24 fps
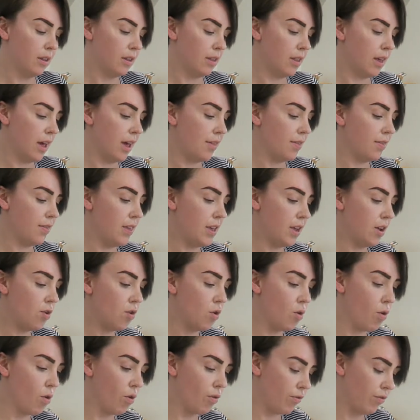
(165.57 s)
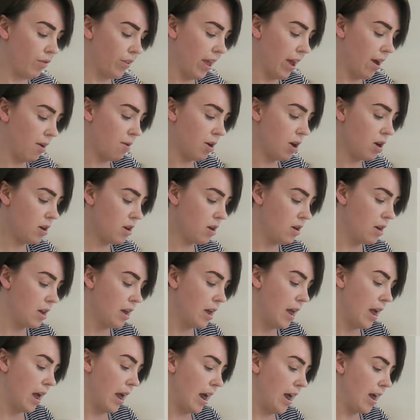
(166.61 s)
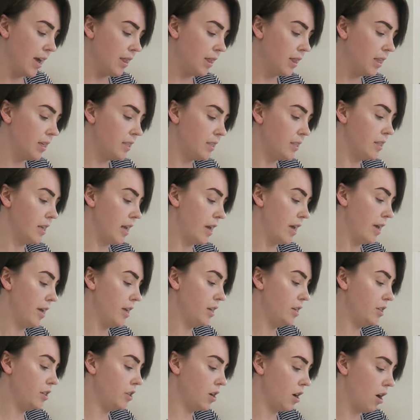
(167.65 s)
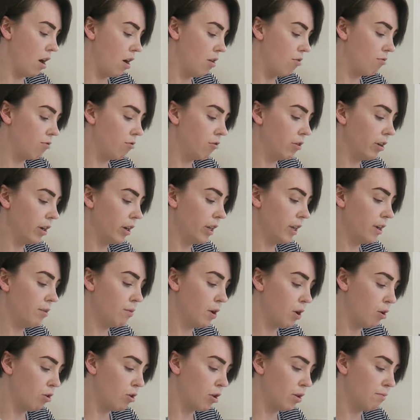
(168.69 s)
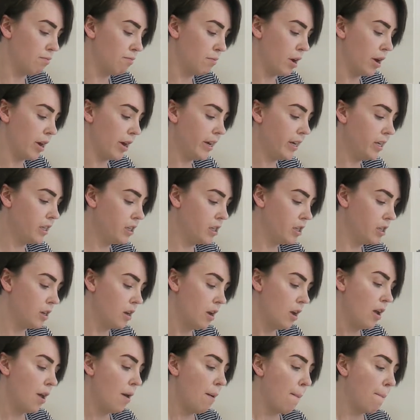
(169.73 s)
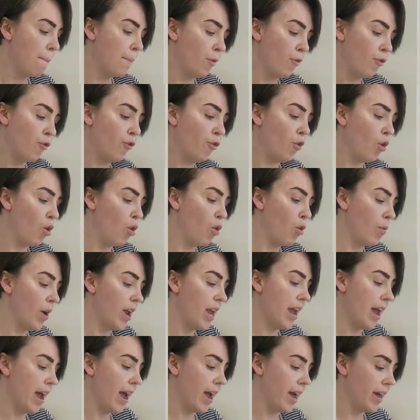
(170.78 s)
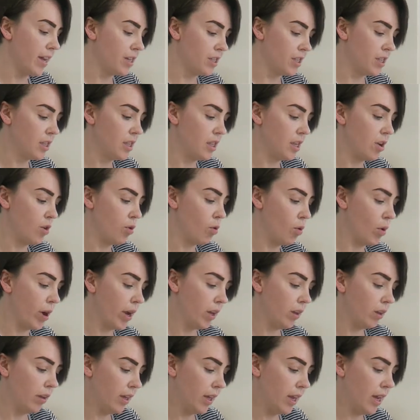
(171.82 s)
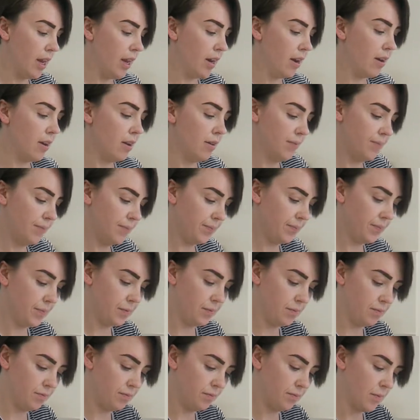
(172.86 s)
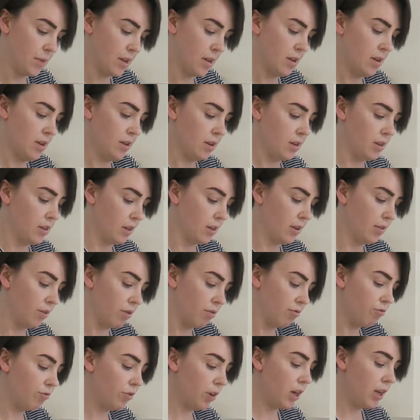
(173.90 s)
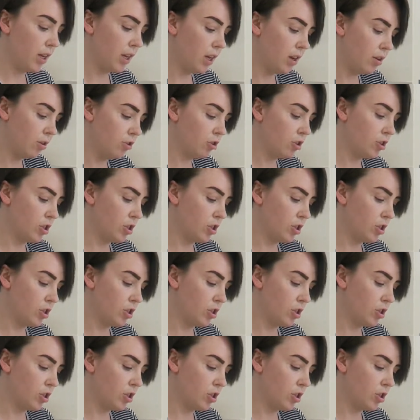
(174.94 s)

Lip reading: that the corn flour and the sand are really well combined before we add the oil in. A really good